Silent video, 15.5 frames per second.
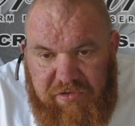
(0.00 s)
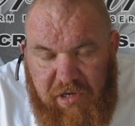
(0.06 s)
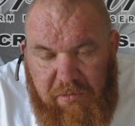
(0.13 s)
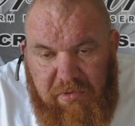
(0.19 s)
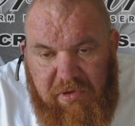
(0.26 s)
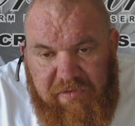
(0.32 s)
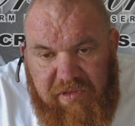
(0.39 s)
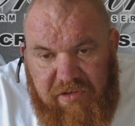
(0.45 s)

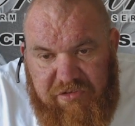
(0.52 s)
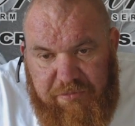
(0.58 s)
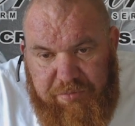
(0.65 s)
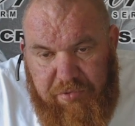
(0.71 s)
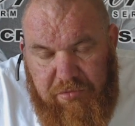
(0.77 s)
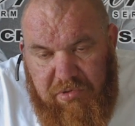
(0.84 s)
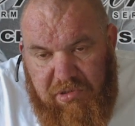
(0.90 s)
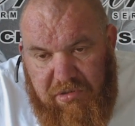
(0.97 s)
Generally, that's a
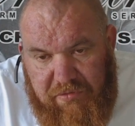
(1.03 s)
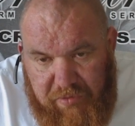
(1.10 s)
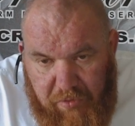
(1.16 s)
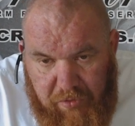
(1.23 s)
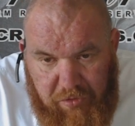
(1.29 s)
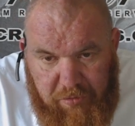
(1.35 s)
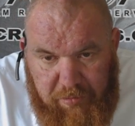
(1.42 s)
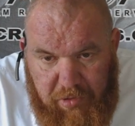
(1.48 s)
pooling of
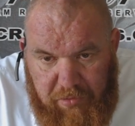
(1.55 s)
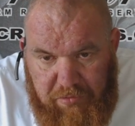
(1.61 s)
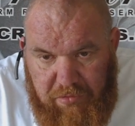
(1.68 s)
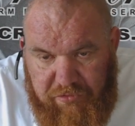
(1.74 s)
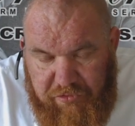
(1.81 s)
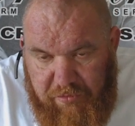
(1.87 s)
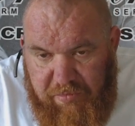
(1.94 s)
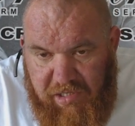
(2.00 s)

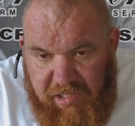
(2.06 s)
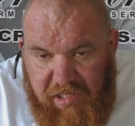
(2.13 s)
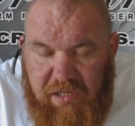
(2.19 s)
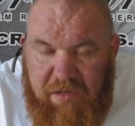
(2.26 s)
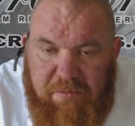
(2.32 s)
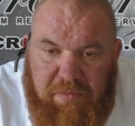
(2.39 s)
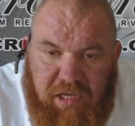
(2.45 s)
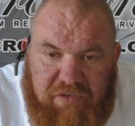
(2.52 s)
hormone, some
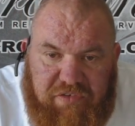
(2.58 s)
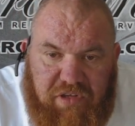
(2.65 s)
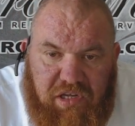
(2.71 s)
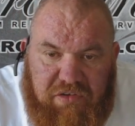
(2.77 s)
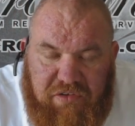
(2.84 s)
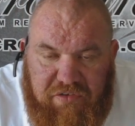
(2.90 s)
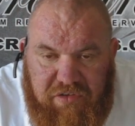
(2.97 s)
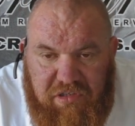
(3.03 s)
heat and
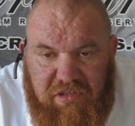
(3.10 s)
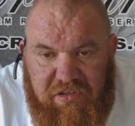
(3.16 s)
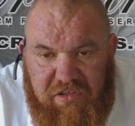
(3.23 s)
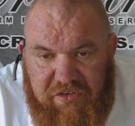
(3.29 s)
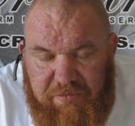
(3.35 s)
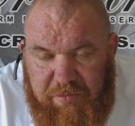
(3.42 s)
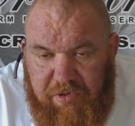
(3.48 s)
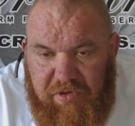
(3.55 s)
massage, it's going to
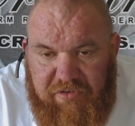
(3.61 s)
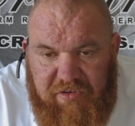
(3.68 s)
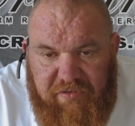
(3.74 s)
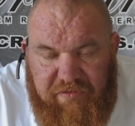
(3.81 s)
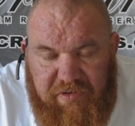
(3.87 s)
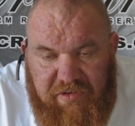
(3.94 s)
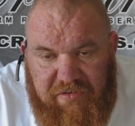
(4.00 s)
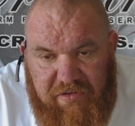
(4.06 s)
disperse,
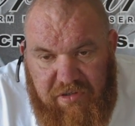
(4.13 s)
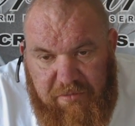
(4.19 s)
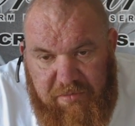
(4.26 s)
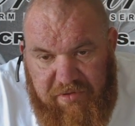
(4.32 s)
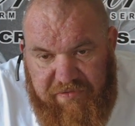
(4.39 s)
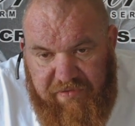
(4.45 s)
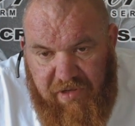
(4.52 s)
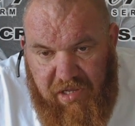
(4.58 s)
everything's going
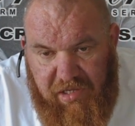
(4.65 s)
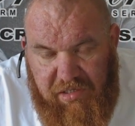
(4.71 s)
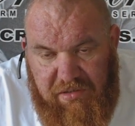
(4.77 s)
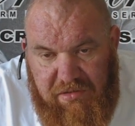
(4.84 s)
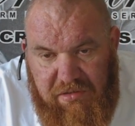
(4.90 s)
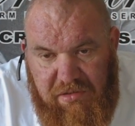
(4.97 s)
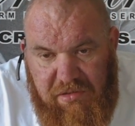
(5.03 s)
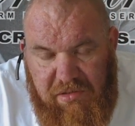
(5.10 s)
to be
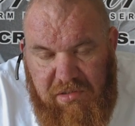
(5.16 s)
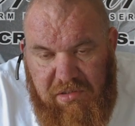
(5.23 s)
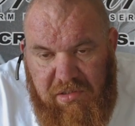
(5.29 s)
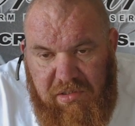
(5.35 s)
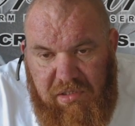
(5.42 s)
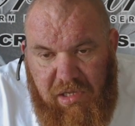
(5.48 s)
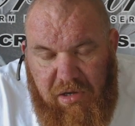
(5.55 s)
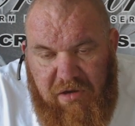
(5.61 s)
fine.
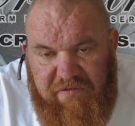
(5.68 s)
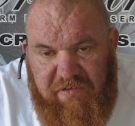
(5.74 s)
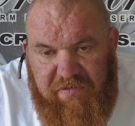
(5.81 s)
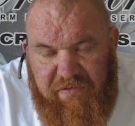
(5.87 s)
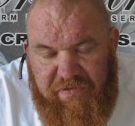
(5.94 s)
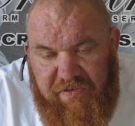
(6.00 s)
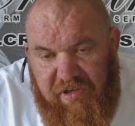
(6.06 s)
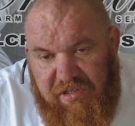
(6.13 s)
However, if
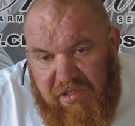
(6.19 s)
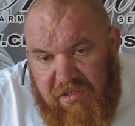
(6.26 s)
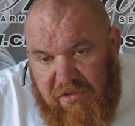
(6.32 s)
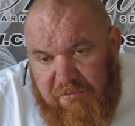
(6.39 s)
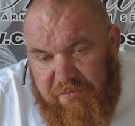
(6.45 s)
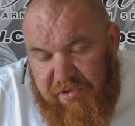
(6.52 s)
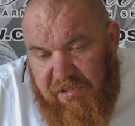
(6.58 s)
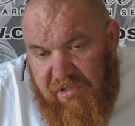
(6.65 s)
you find the
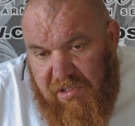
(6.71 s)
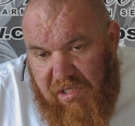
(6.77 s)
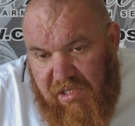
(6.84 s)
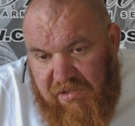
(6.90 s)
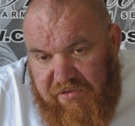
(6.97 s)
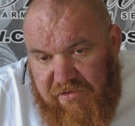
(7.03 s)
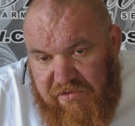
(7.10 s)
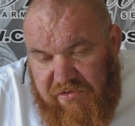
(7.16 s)
lump
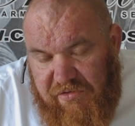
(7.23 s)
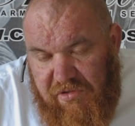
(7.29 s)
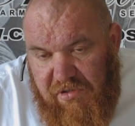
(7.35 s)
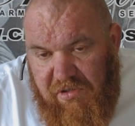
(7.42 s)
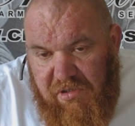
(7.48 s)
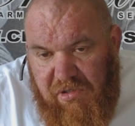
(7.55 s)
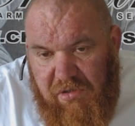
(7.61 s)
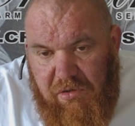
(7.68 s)
enlarges
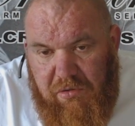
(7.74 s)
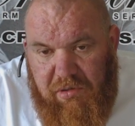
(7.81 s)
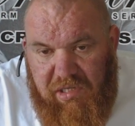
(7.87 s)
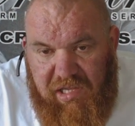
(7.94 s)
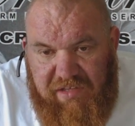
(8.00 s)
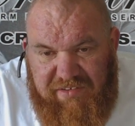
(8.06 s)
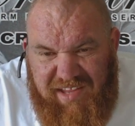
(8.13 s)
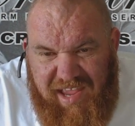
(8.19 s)
or
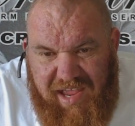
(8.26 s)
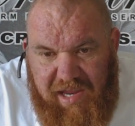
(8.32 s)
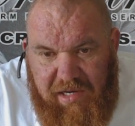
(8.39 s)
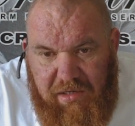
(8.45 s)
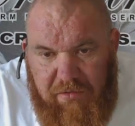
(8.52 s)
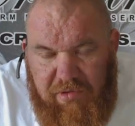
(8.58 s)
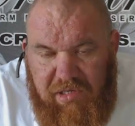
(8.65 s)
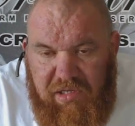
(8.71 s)
it gets
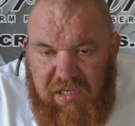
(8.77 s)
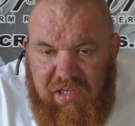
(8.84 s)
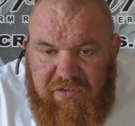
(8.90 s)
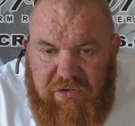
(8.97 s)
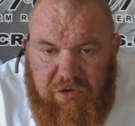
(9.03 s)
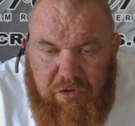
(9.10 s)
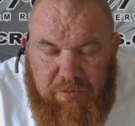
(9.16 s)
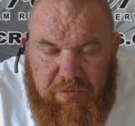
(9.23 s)
angry,
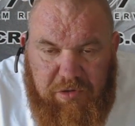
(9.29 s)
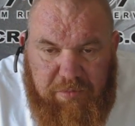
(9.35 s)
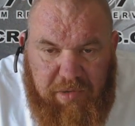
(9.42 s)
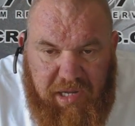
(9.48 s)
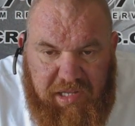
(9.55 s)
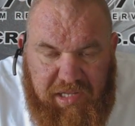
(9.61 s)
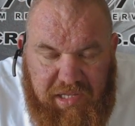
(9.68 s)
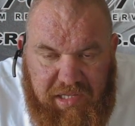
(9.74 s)
it's accompanied
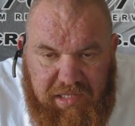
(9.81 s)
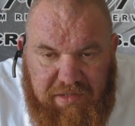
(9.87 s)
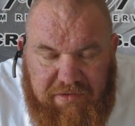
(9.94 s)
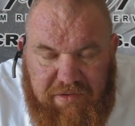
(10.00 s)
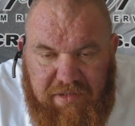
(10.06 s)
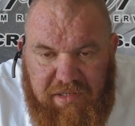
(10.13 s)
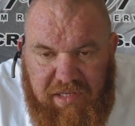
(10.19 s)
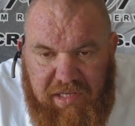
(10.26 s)
by
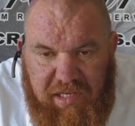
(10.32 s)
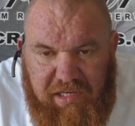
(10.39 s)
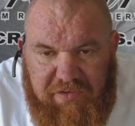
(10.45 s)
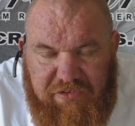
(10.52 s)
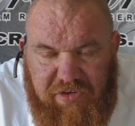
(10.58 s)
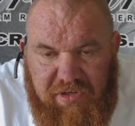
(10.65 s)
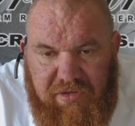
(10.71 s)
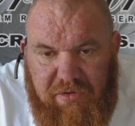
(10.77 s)
heat,
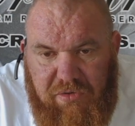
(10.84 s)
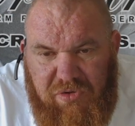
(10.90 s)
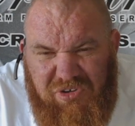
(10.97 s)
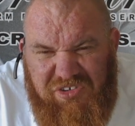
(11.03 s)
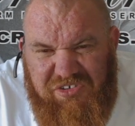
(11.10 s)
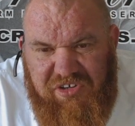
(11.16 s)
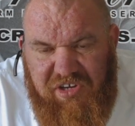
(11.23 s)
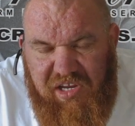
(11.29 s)
itching,
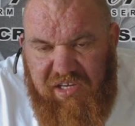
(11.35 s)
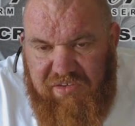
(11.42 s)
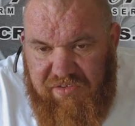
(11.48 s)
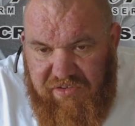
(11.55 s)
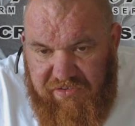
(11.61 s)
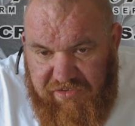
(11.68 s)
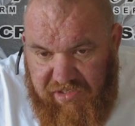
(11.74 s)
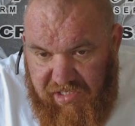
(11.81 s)
or a
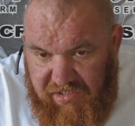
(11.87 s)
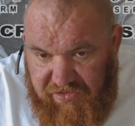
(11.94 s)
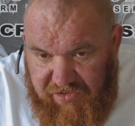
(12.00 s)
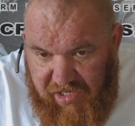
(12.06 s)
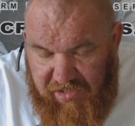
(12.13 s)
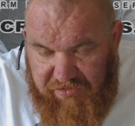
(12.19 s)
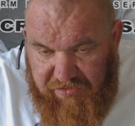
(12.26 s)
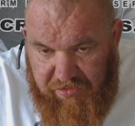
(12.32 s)
change in skin
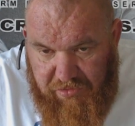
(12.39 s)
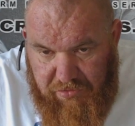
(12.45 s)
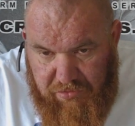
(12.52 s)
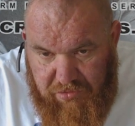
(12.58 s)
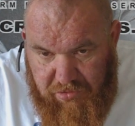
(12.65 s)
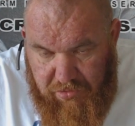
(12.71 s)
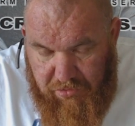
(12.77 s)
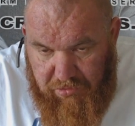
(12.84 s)
texture
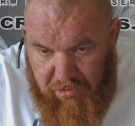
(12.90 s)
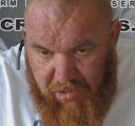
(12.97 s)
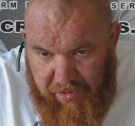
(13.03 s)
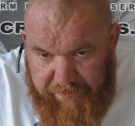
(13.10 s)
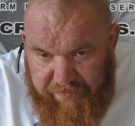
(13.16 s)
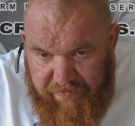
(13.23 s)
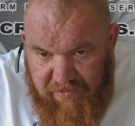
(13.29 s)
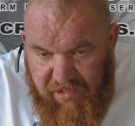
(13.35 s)
or
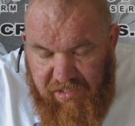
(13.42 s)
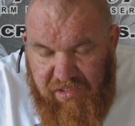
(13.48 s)
colour,